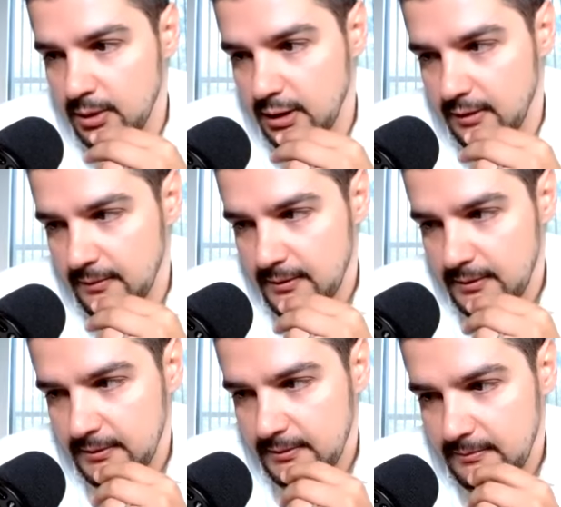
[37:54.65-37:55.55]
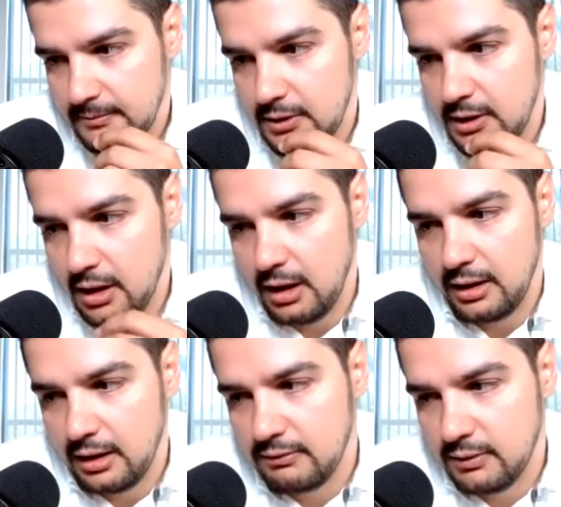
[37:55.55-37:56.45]
Mm-hmm. But
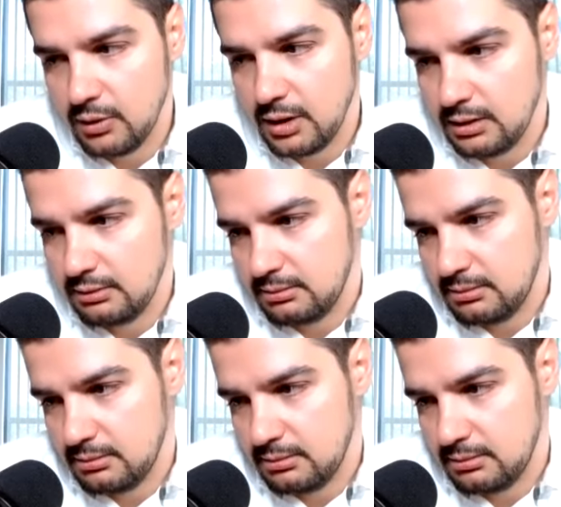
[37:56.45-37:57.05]
not everyone